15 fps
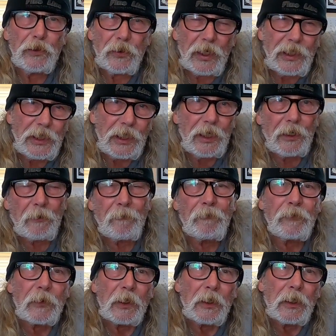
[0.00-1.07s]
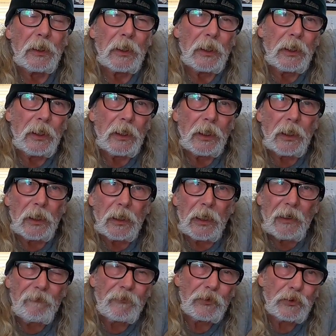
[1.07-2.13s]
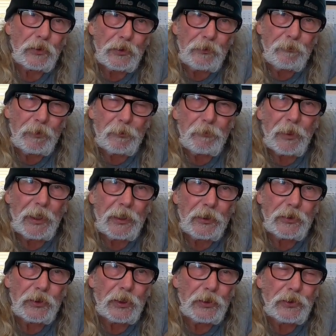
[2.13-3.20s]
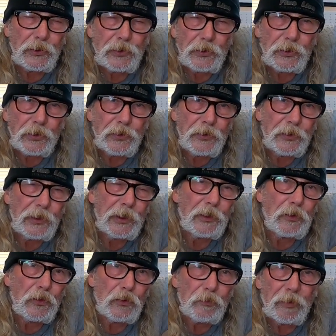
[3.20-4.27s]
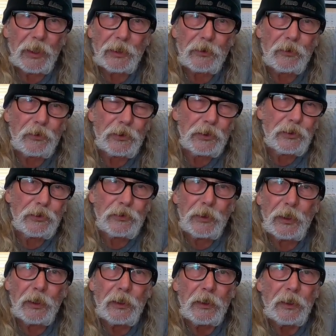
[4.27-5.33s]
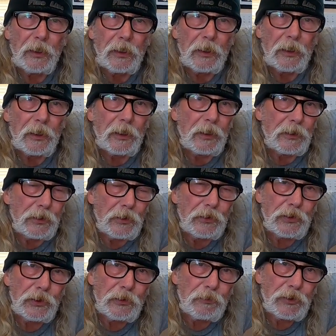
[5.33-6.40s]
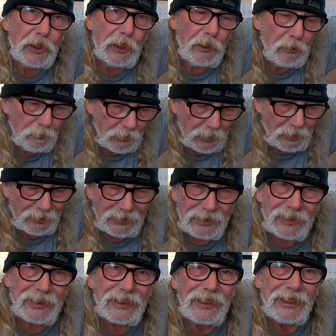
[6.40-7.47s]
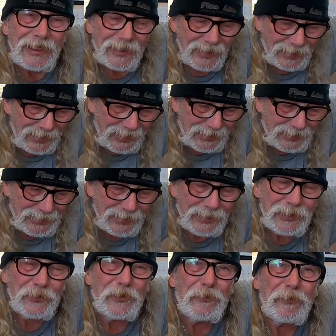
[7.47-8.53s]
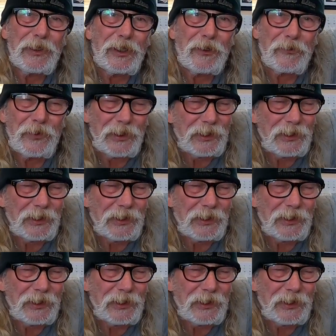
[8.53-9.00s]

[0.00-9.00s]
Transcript: Bluetti obviously have been paying attention to the old Biker Dude YouTube channel because they got in touch with me here